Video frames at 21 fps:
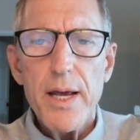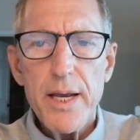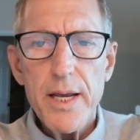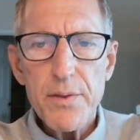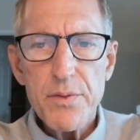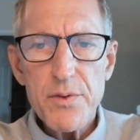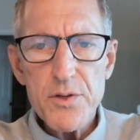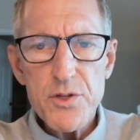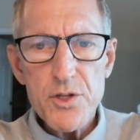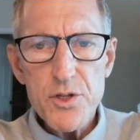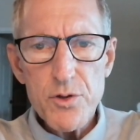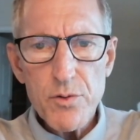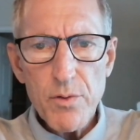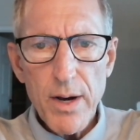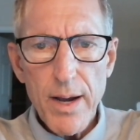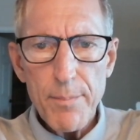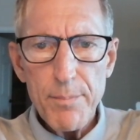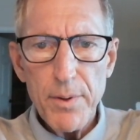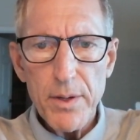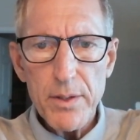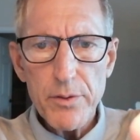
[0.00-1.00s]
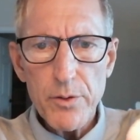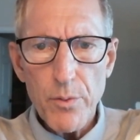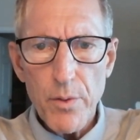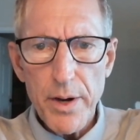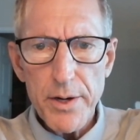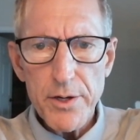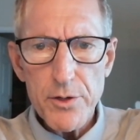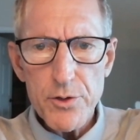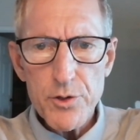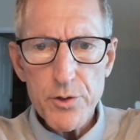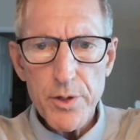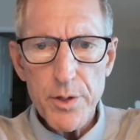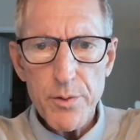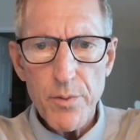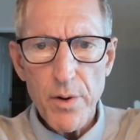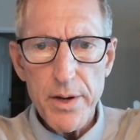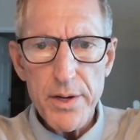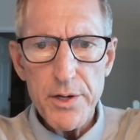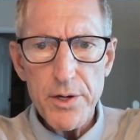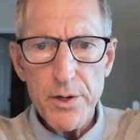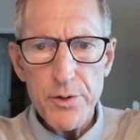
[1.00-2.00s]
Hit the subscribe button on the right of your screen
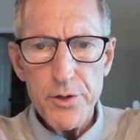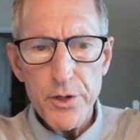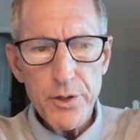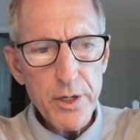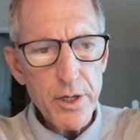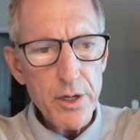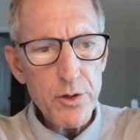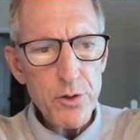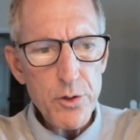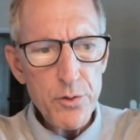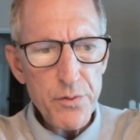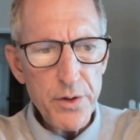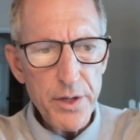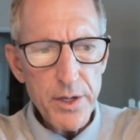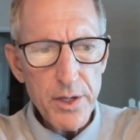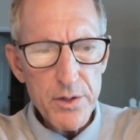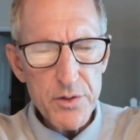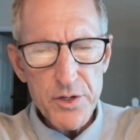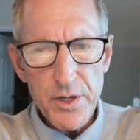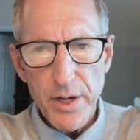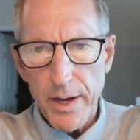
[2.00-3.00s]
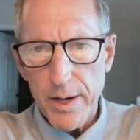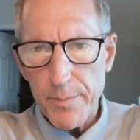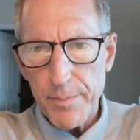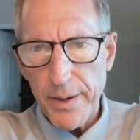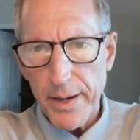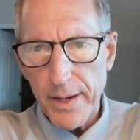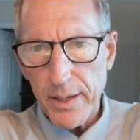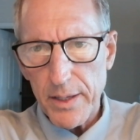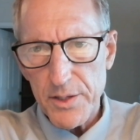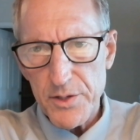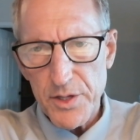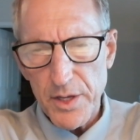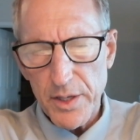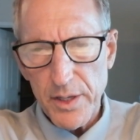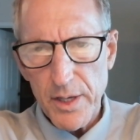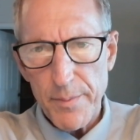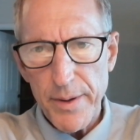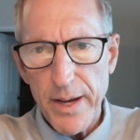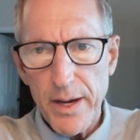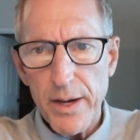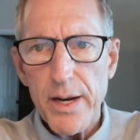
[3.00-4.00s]
right here, and you get new videos automatically as they
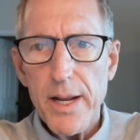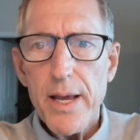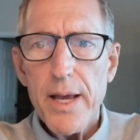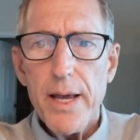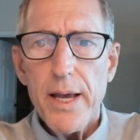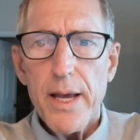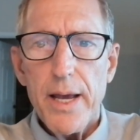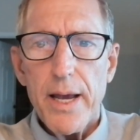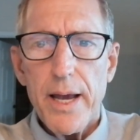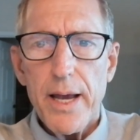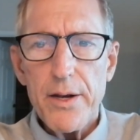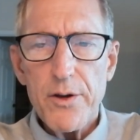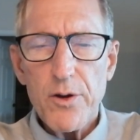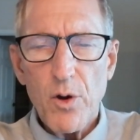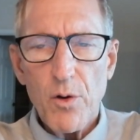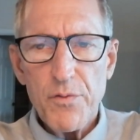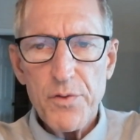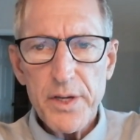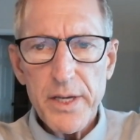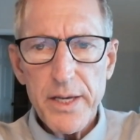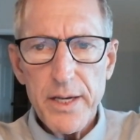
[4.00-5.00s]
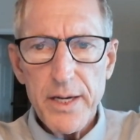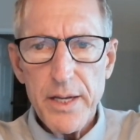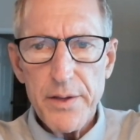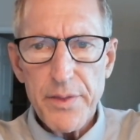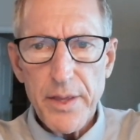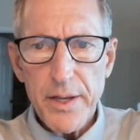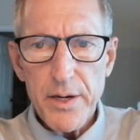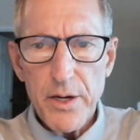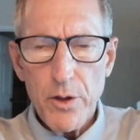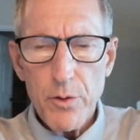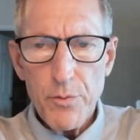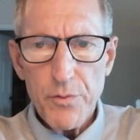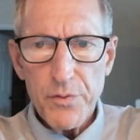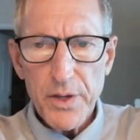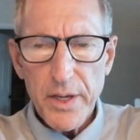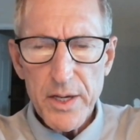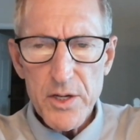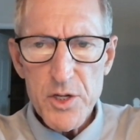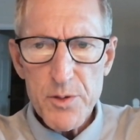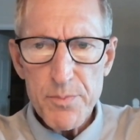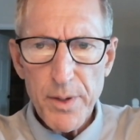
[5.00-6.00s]
come out. And don't forget to hit that
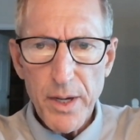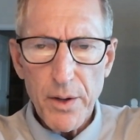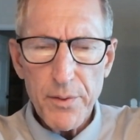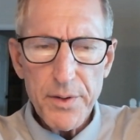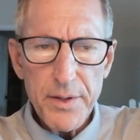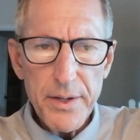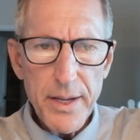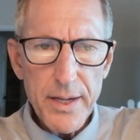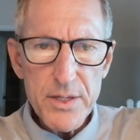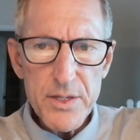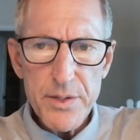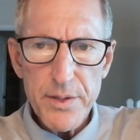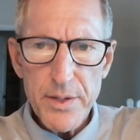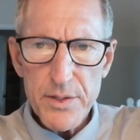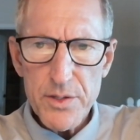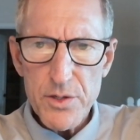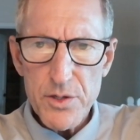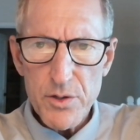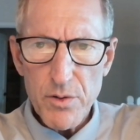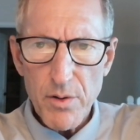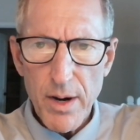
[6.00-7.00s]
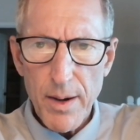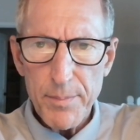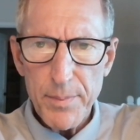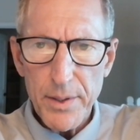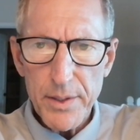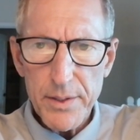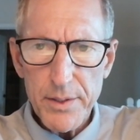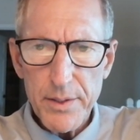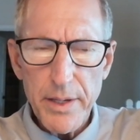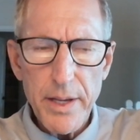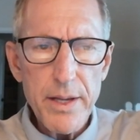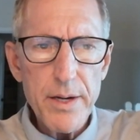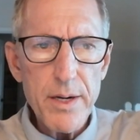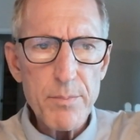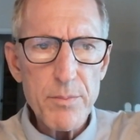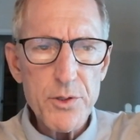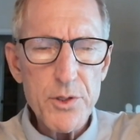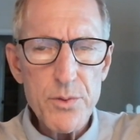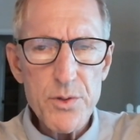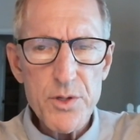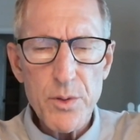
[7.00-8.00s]
notification bell next to that subscribe button. And
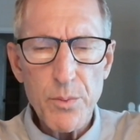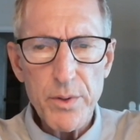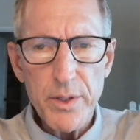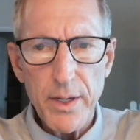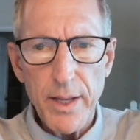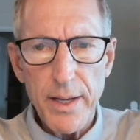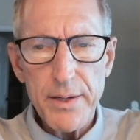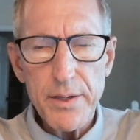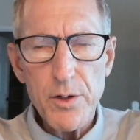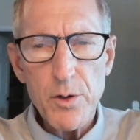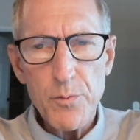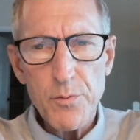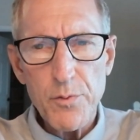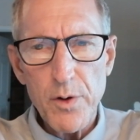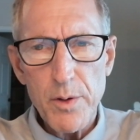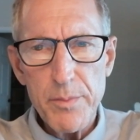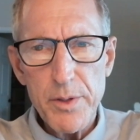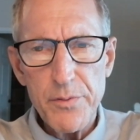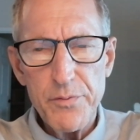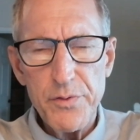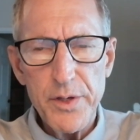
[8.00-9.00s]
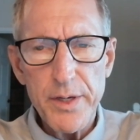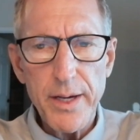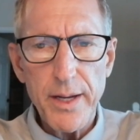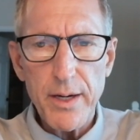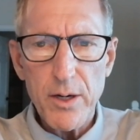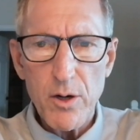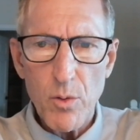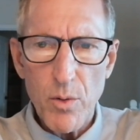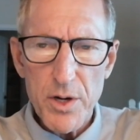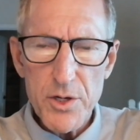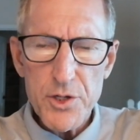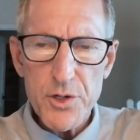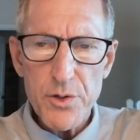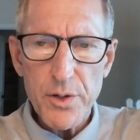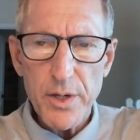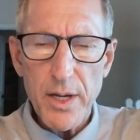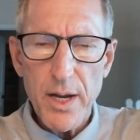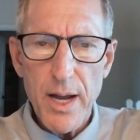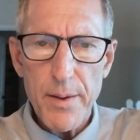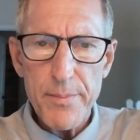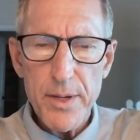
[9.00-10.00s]
number 2 is I would like to hear from you. If you got a question or
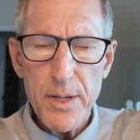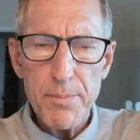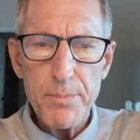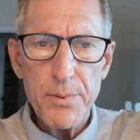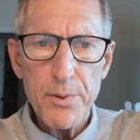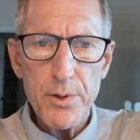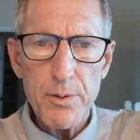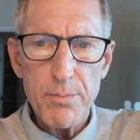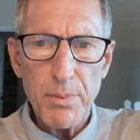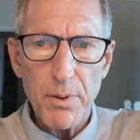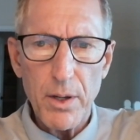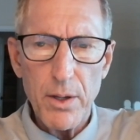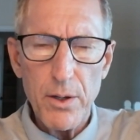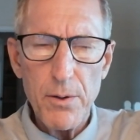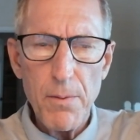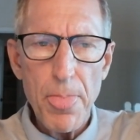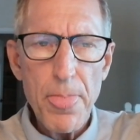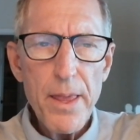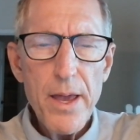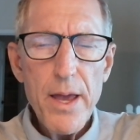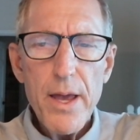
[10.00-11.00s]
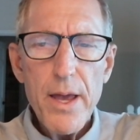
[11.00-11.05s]
comment, put it below.